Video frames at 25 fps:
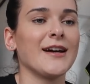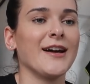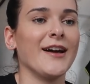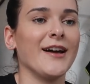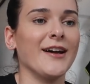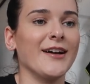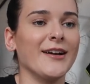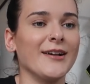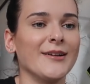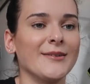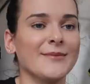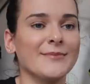
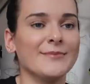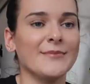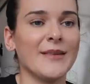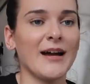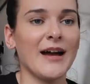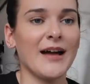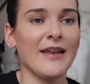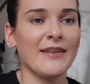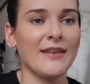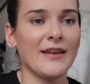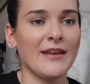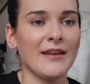Um,
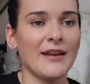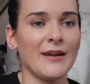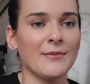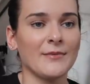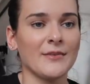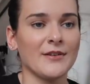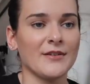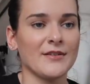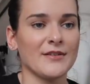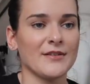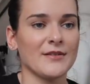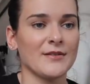and then I'm
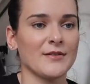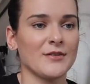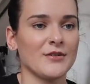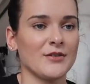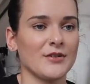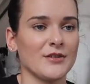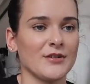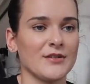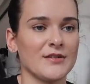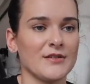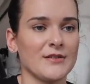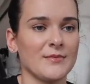going to
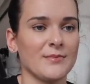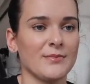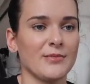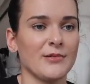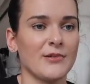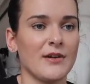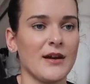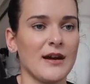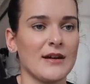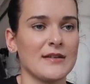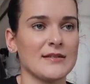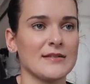just
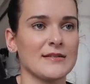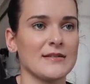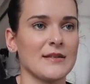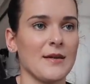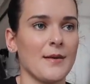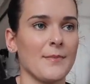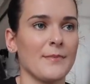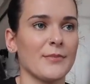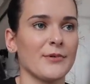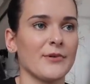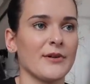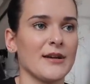press
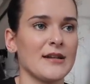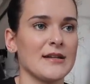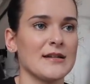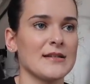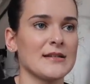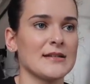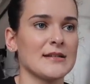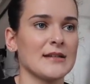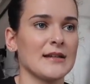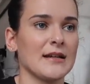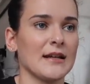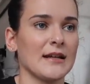
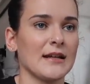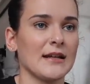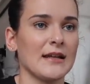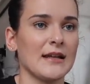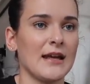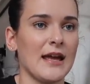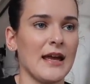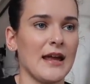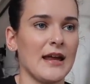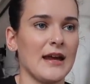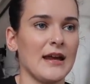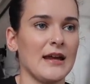print
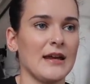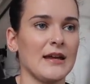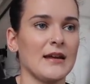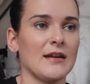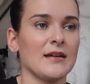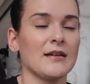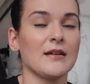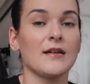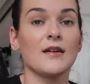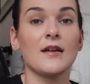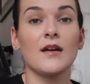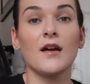
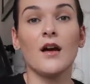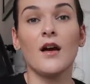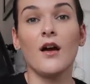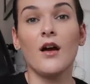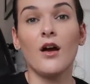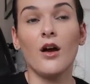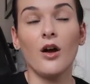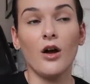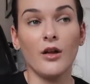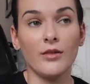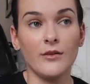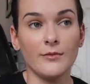again
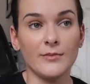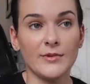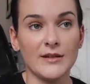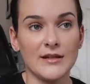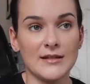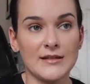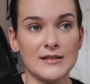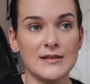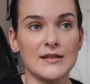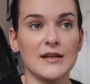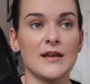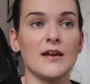on the
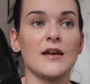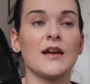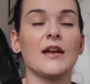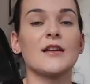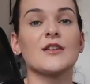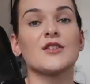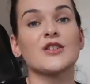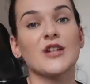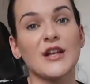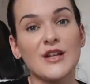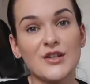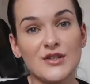printer,
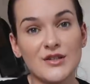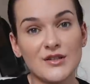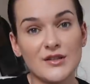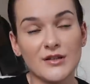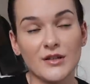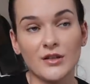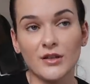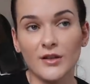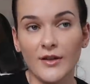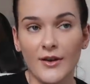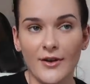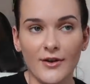change it
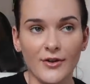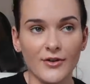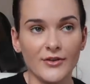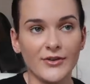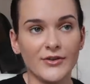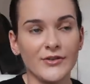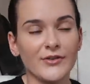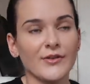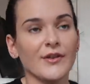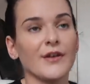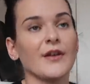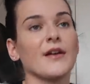to
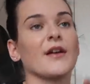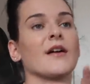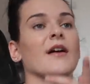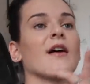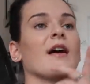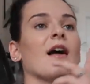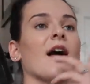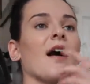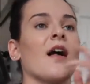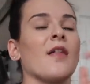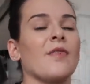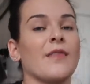gloss,
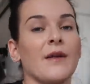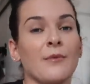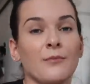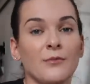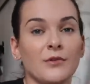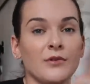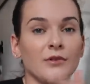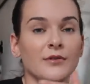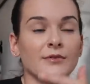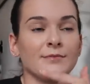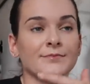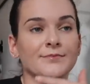and then
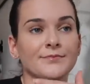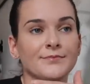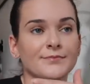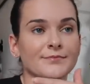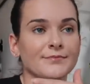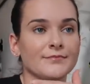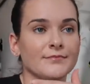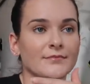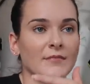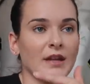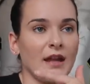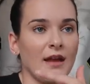we'll
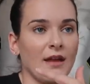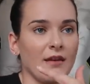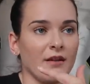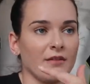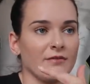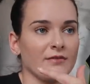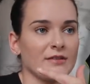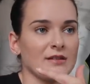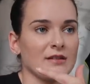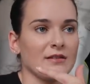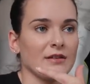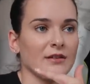head
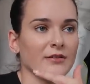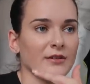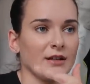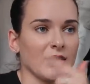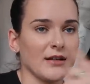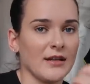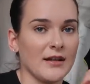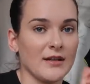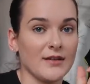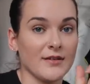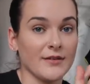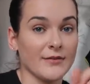over to the
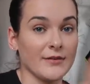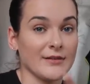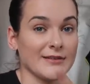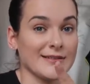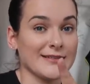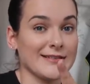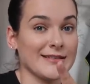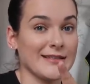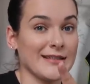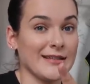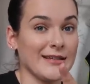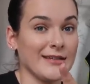Cricut. So I'll
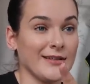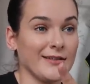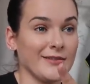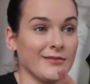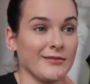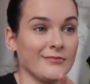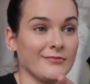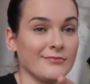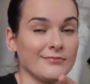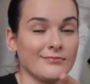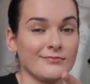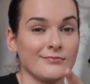see
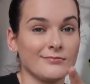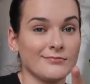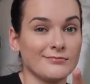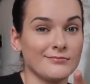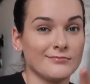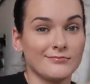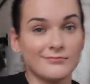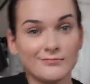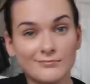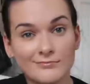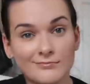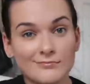you
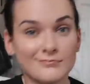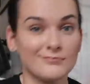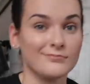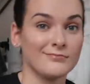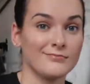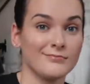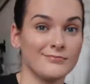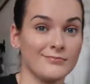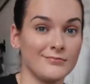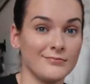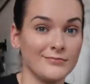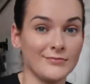
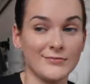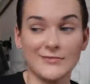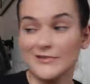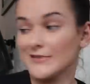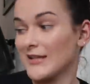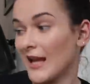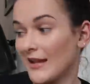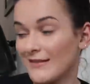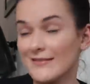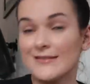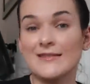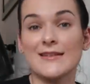
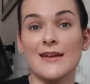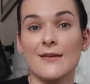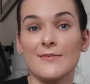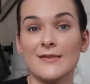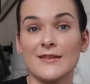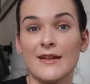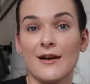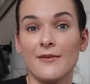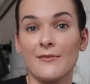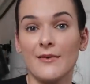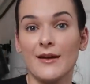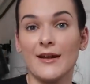10 steps
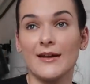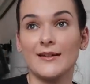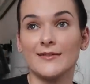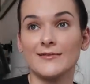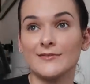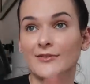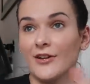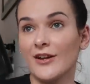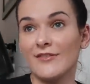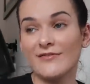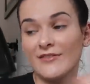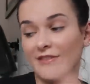that way.
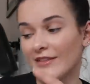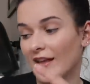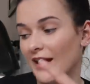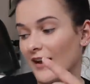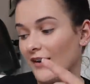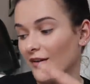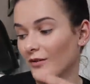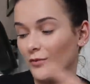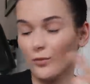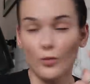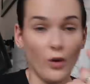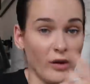Not even
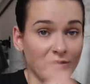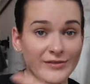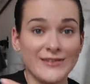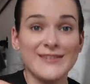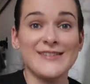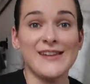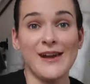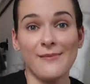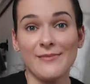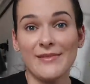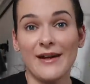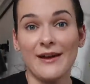that, one
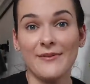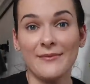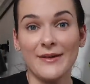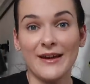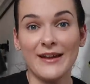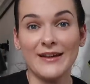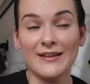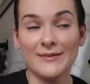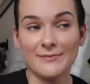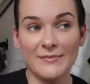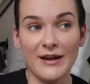step that way.